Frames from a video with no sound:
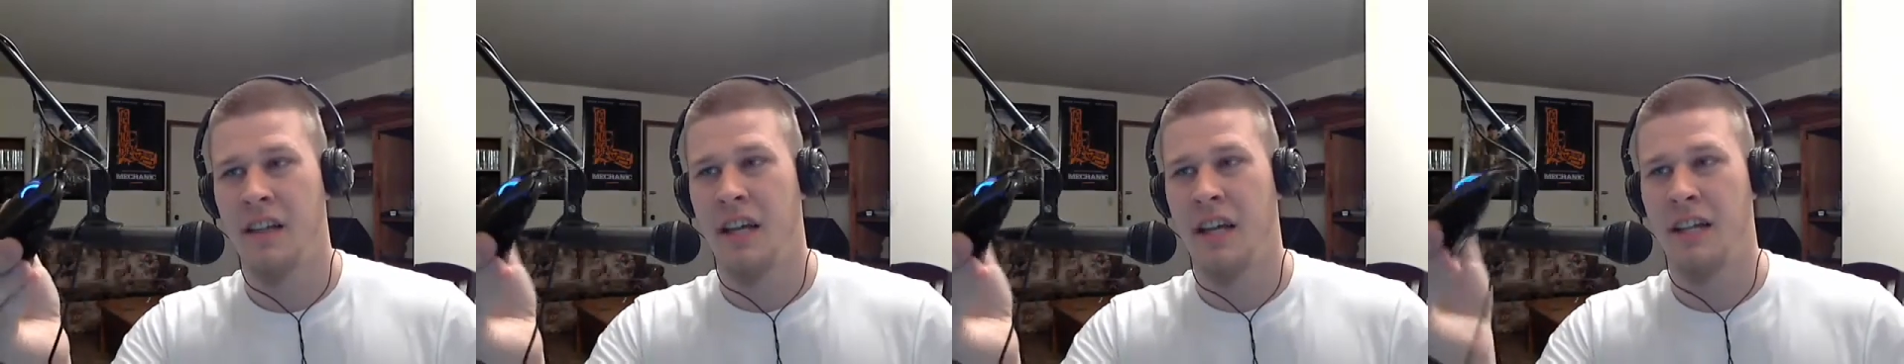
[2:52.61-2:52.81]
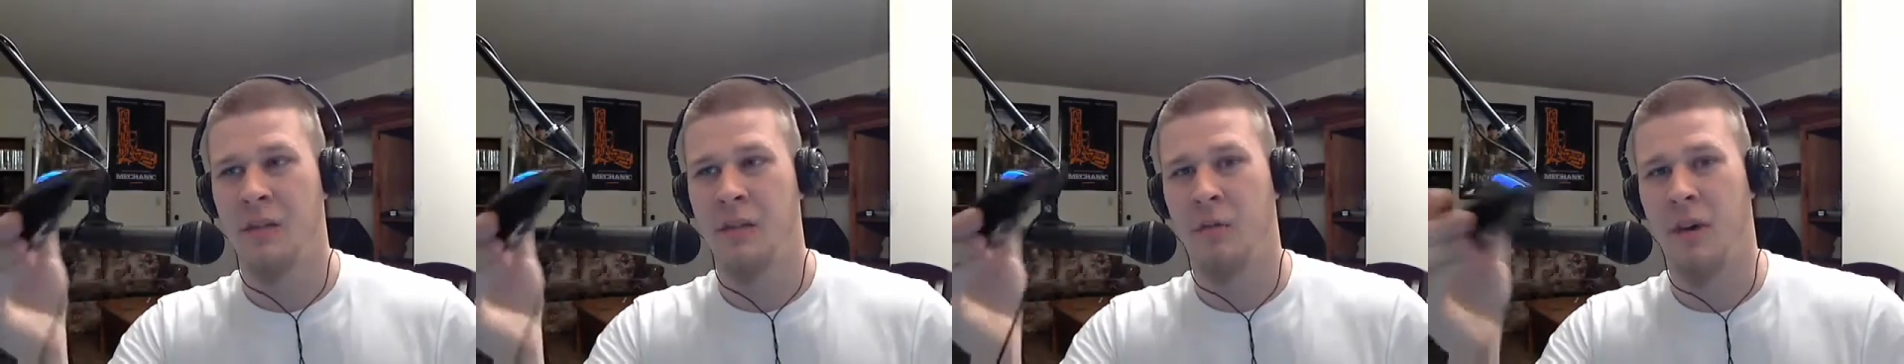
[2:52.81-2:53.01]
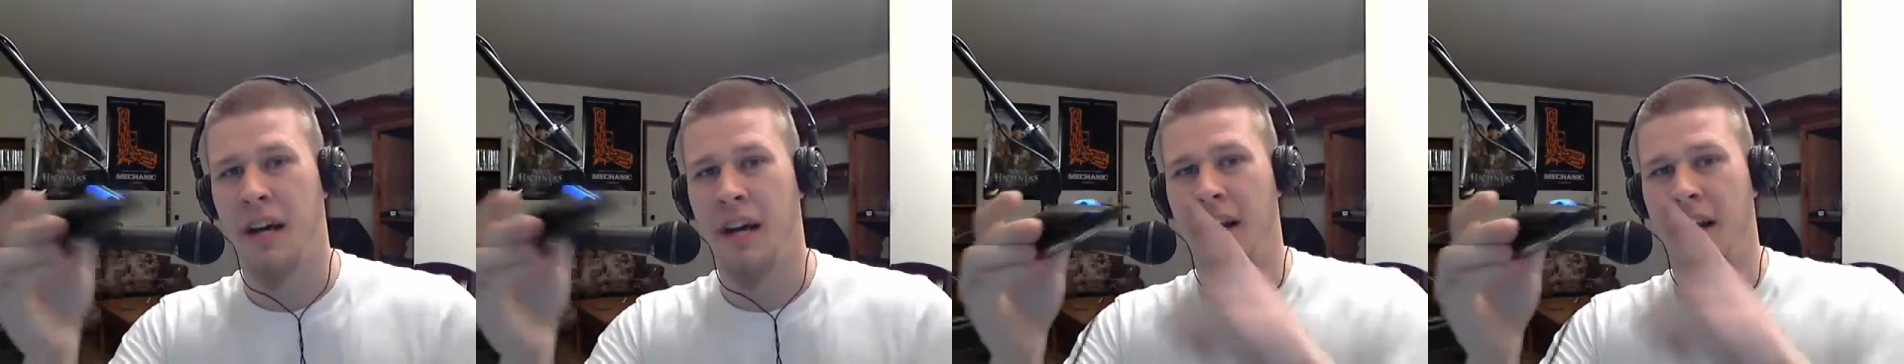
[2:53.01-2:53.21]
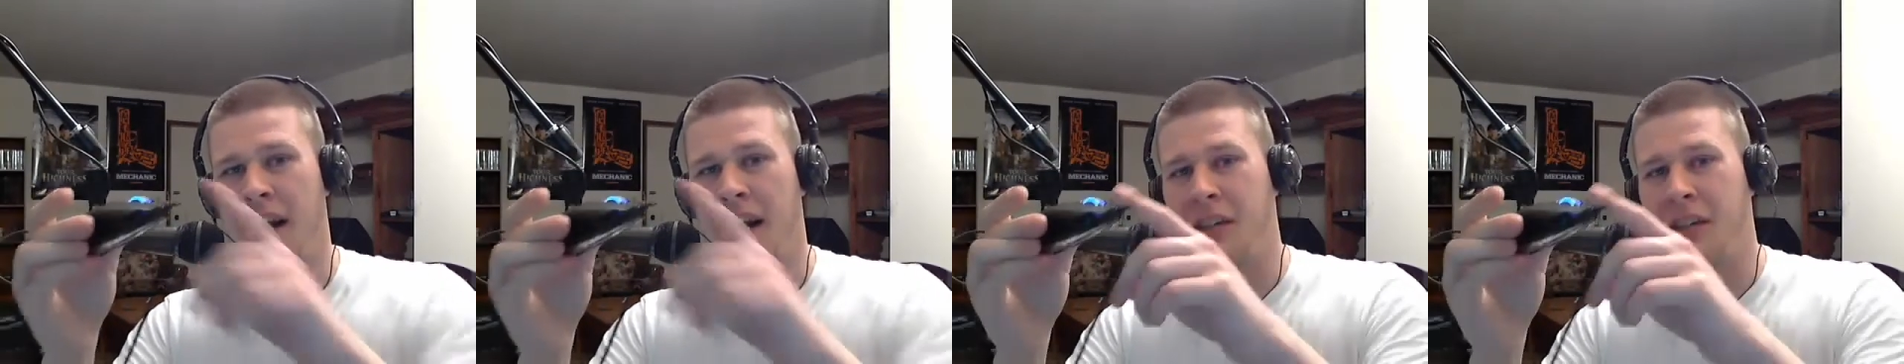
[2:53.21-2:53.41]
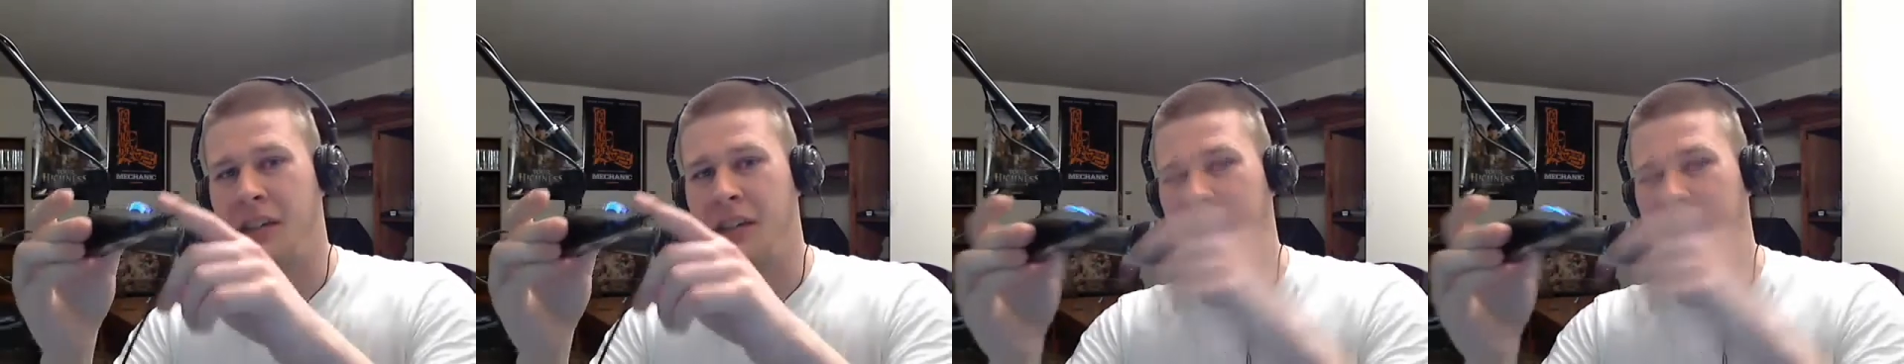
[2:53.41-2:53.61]
And the wire
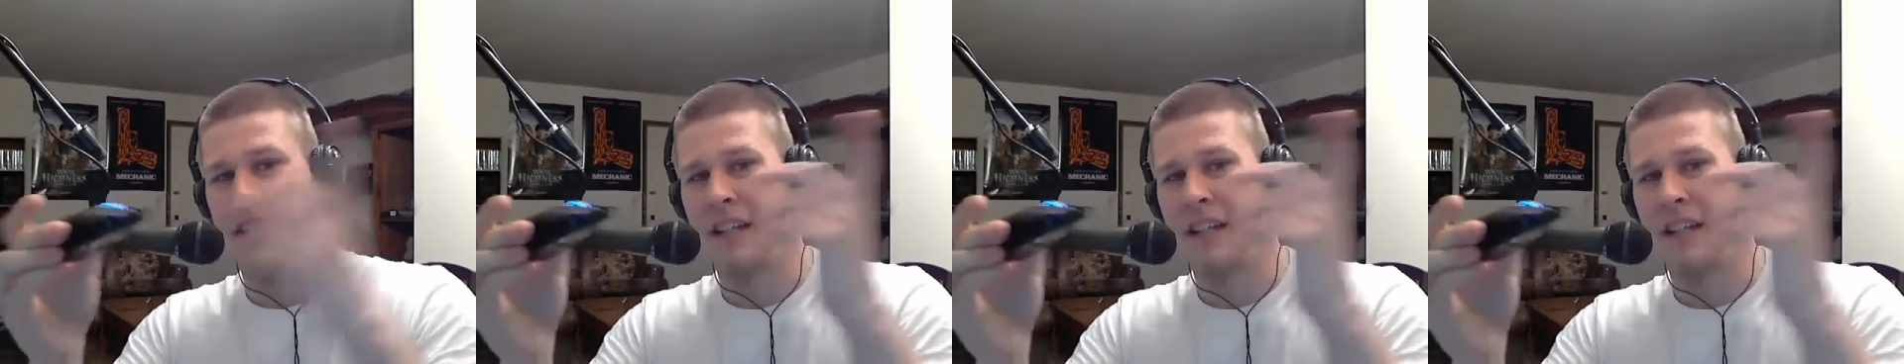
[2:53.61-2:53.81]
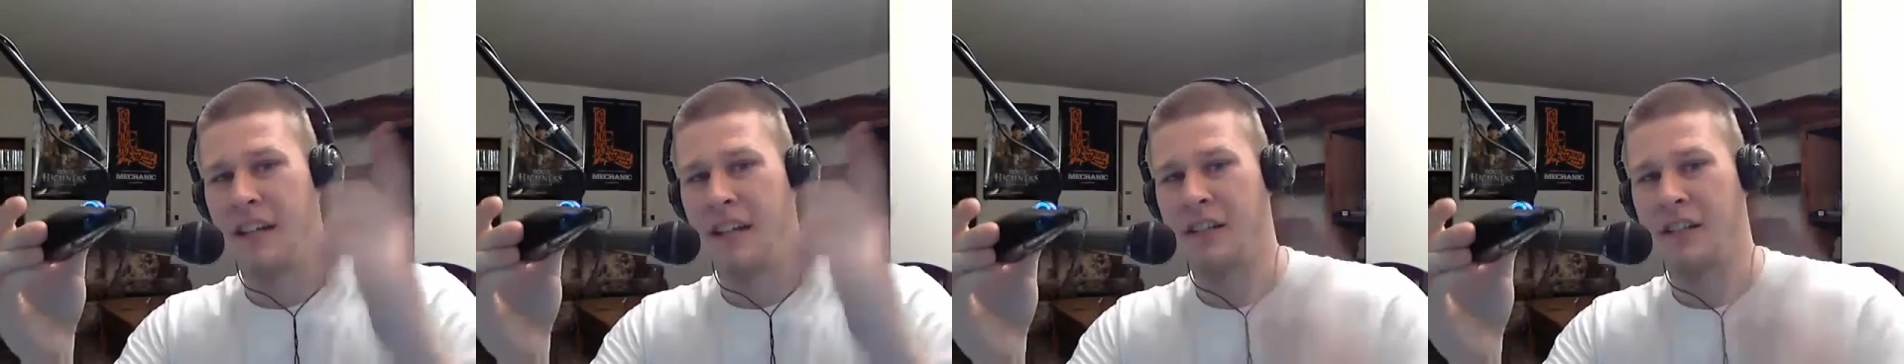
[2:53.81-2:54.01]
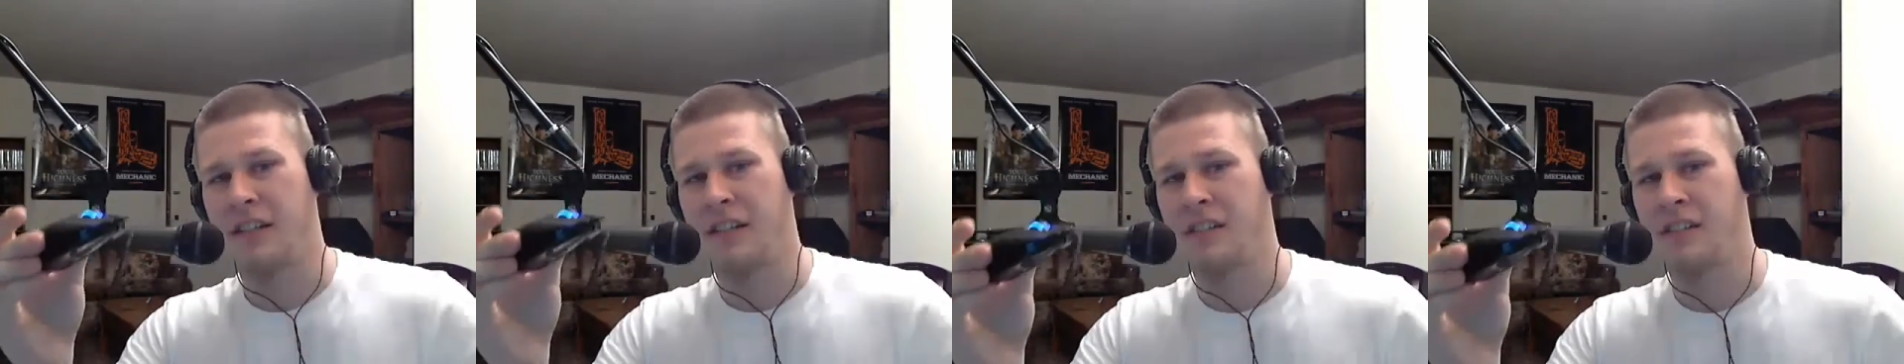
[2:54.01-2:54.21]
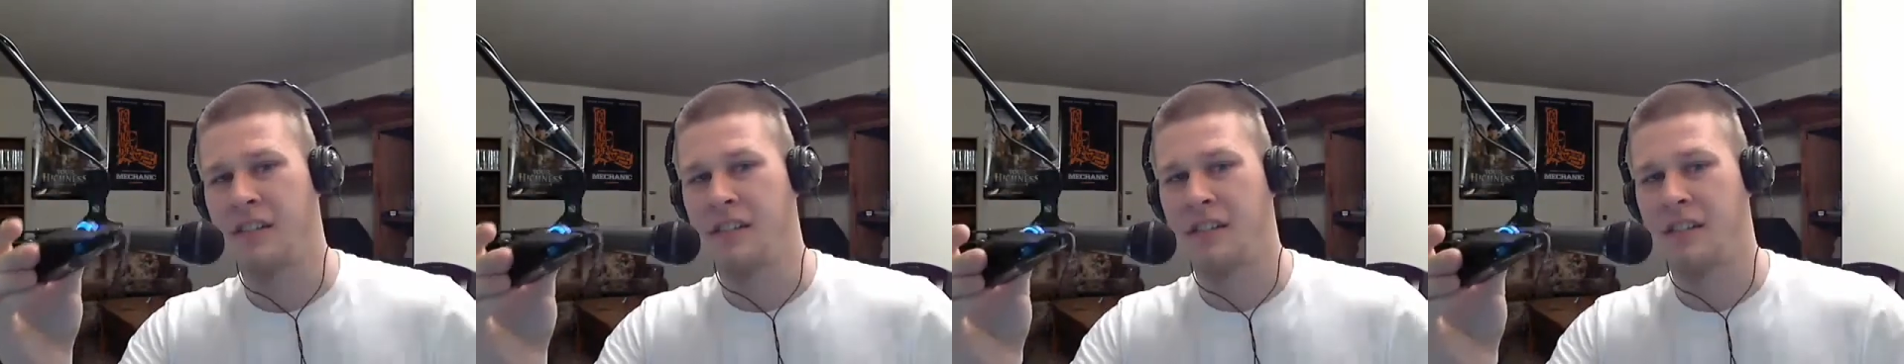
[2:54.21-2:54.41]
actually detaches,